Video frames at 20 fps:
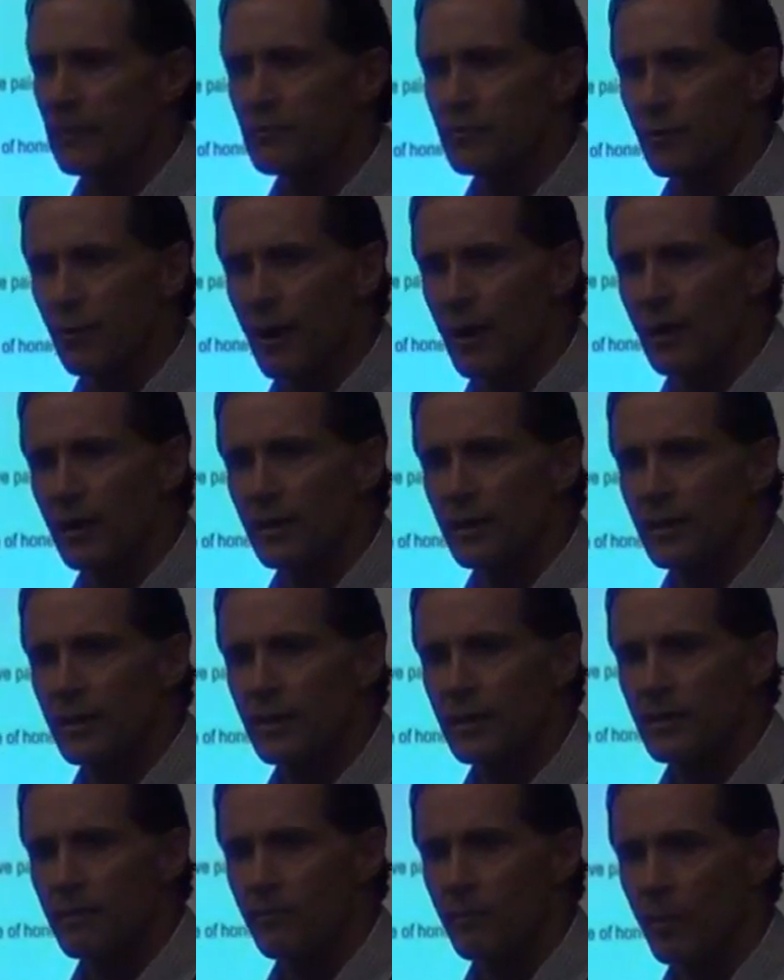I've tried.
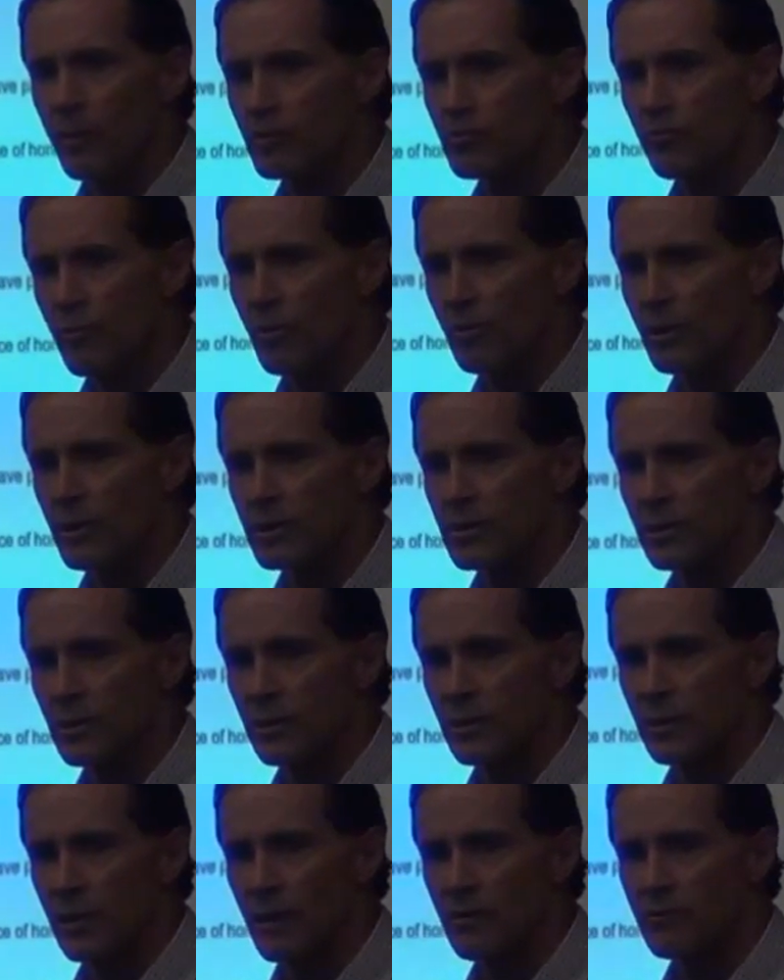Most won't
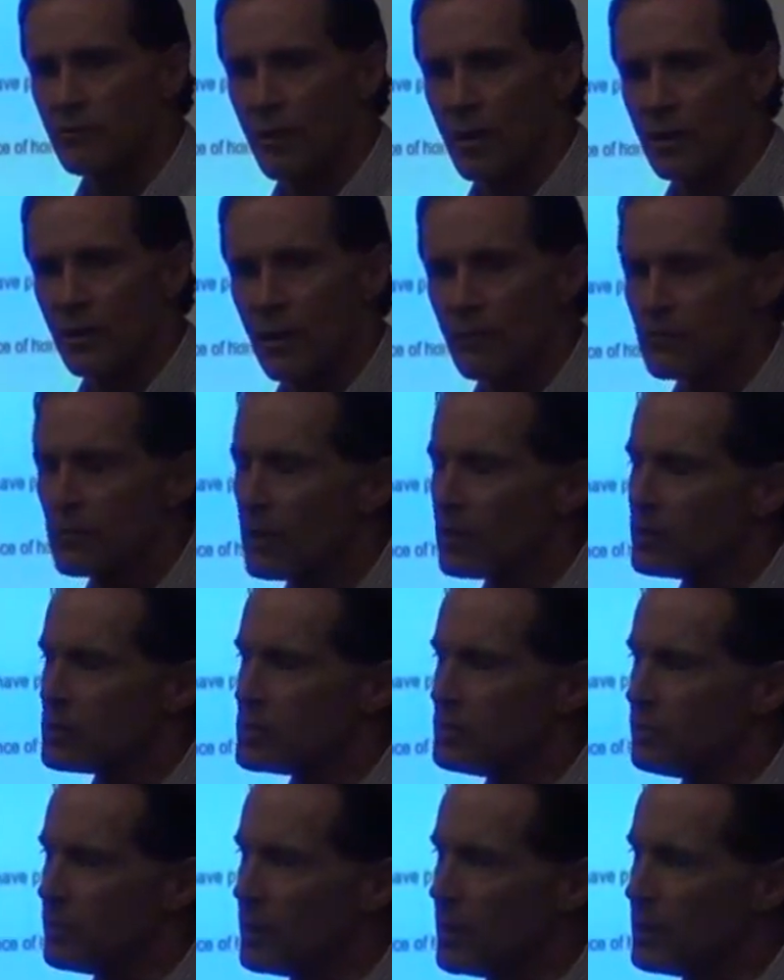listen. I've talked
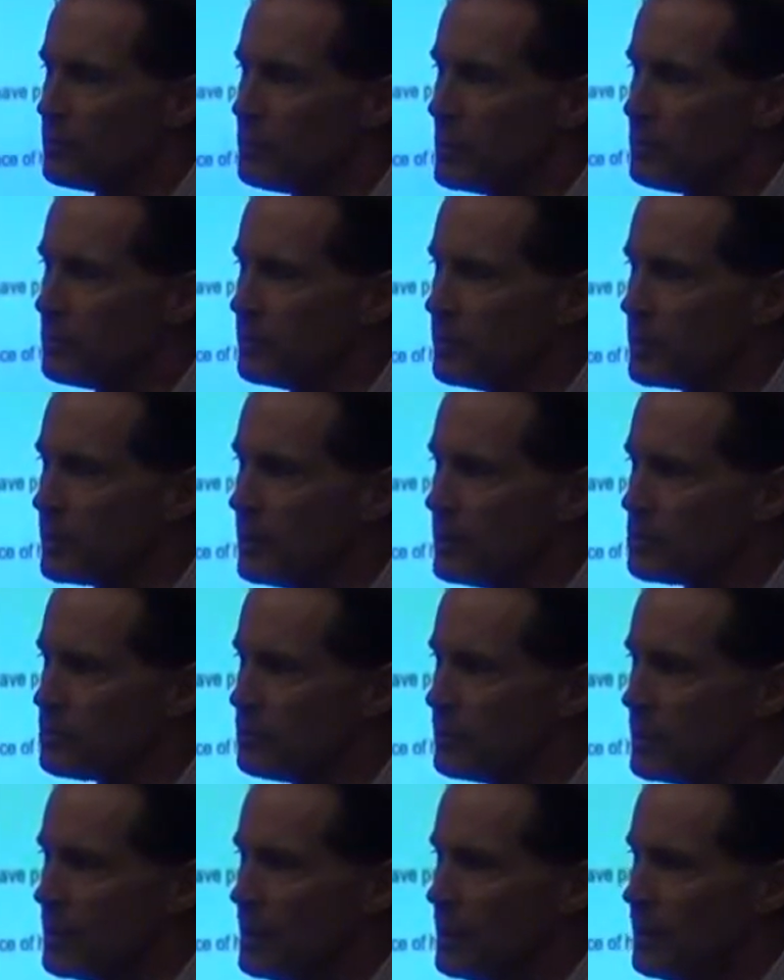to some of the head people in the
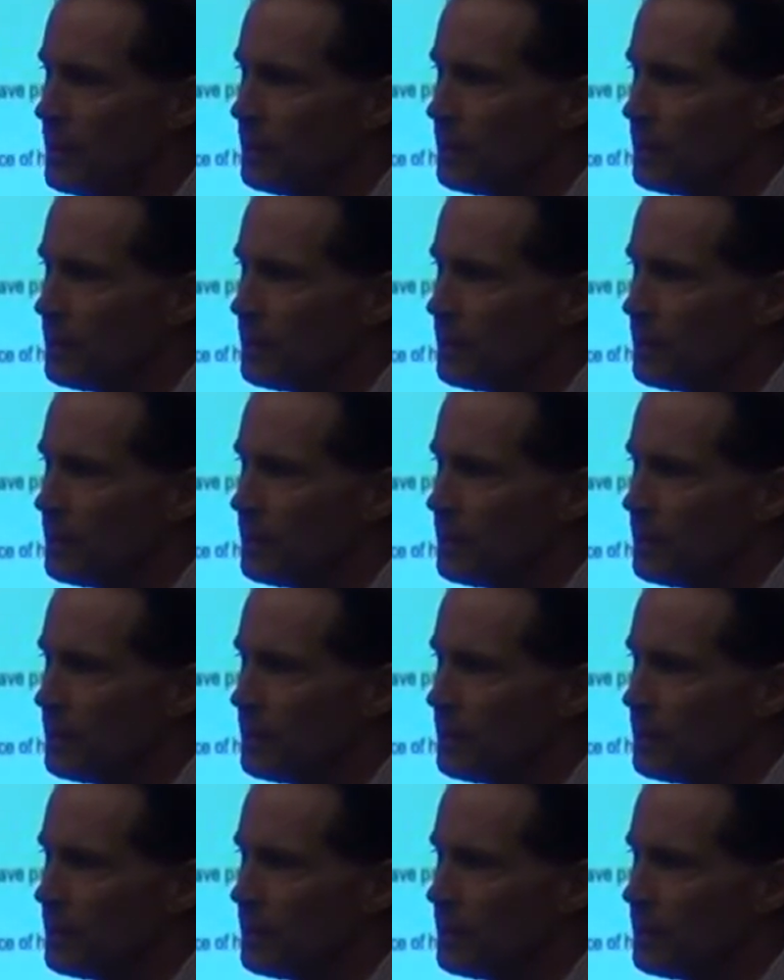country.